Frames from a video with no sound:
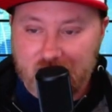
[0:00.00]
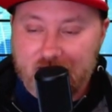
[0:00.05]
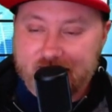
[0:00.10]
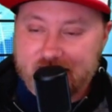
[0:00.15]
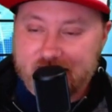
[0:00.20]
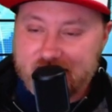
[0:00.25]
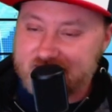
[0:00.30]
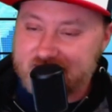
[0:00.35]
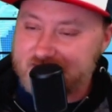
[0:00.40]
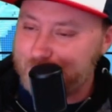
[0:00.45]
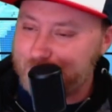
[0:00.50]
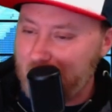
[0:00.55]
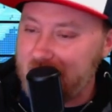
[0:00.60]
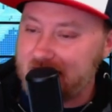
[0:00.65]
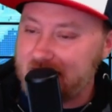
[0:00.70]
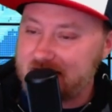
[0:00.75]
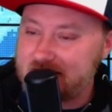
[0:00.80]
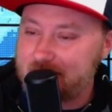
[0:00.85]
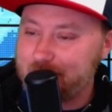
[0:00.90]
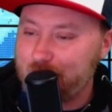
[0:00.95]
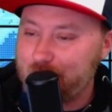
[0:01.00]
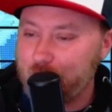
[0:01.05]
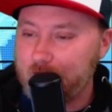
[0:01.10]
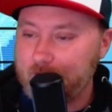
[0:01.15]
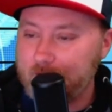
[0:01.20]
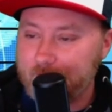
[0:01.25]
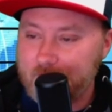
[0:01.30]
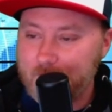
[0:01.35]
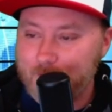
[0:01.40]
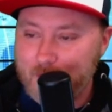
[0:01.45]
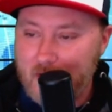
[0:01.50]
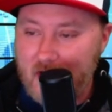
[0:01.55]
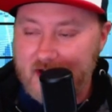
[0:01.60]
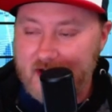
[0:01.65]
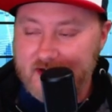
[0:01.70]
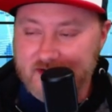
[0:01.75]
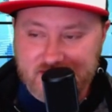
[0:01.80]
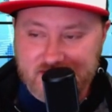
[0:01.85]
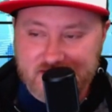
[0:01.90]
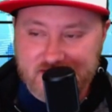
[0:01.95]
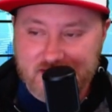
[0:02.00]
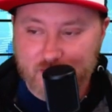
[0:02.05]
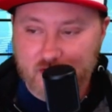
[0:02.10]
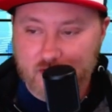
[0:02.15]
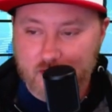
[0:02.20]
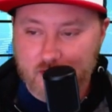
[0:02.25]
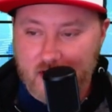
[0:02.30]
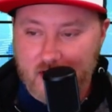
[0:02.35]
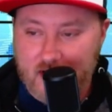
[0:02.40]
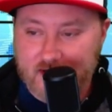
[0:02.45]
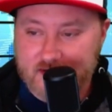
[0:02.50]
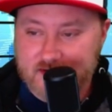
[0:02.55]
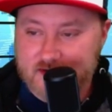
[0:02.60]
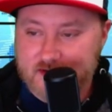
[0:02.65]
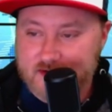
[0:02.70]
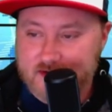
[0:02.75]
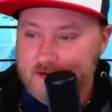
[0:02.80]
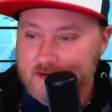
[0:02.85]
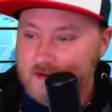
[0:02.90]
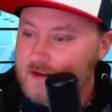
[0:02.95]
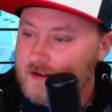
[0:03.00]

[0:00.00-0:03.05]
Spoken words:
Despite support from Biden Democrats,